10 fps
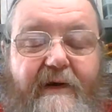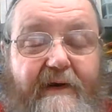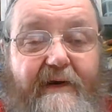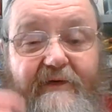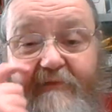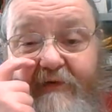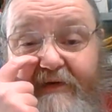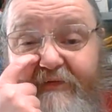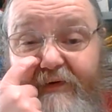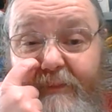and have at
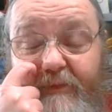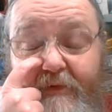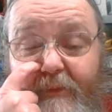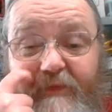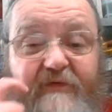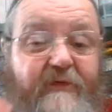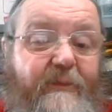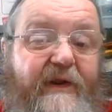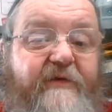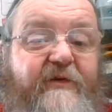least a couple of copies of
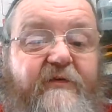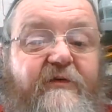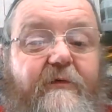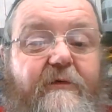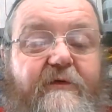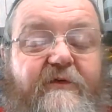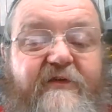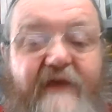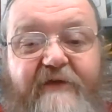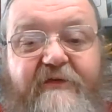the playtest
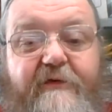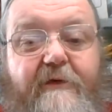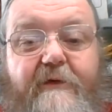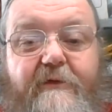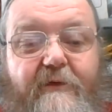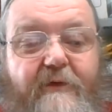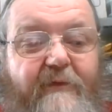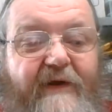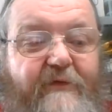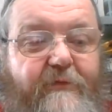sets that I
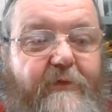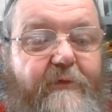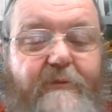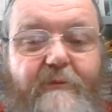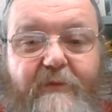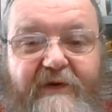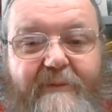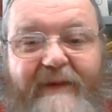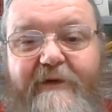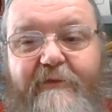ran through with
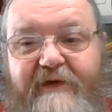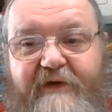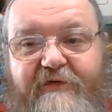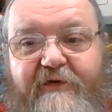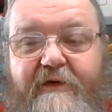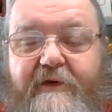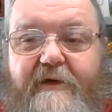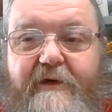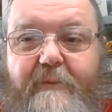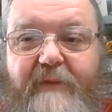the metal figures
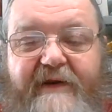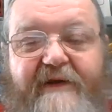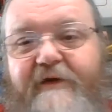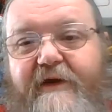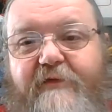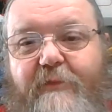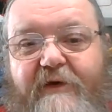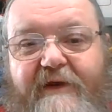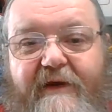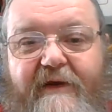back in the day to
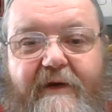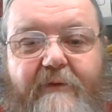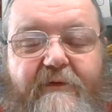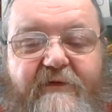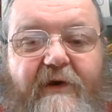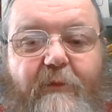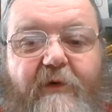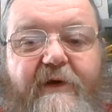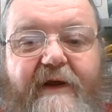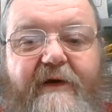work out
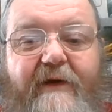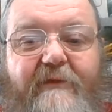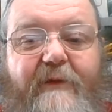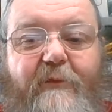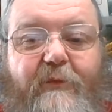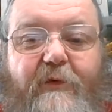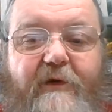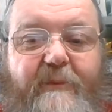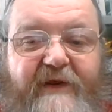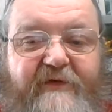how they would
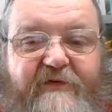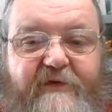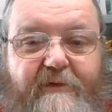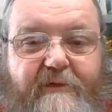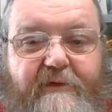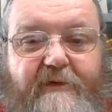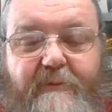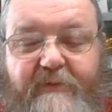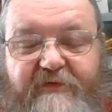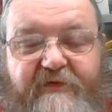work best.
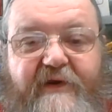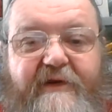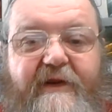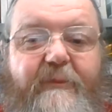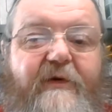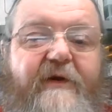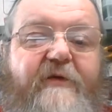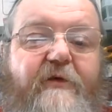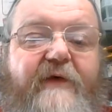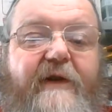As I say, they're by
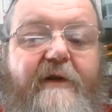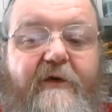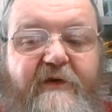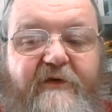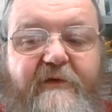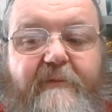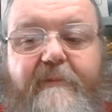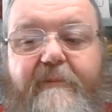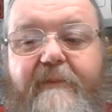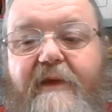2 fat lardies,
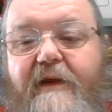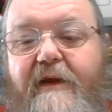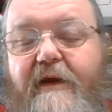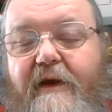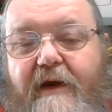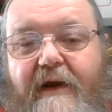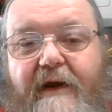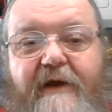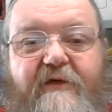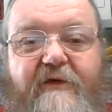
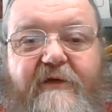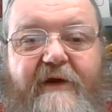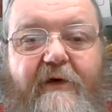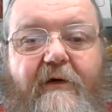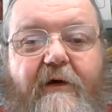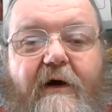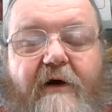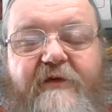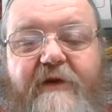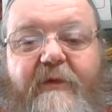and they are
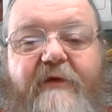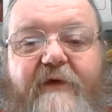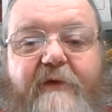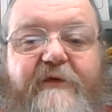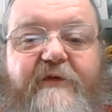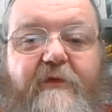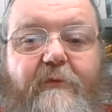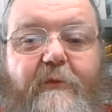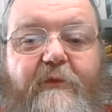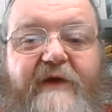utterly my favourite set
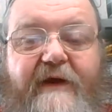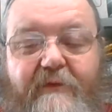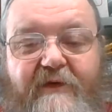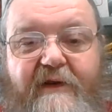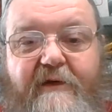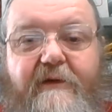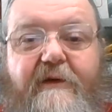of rules out there,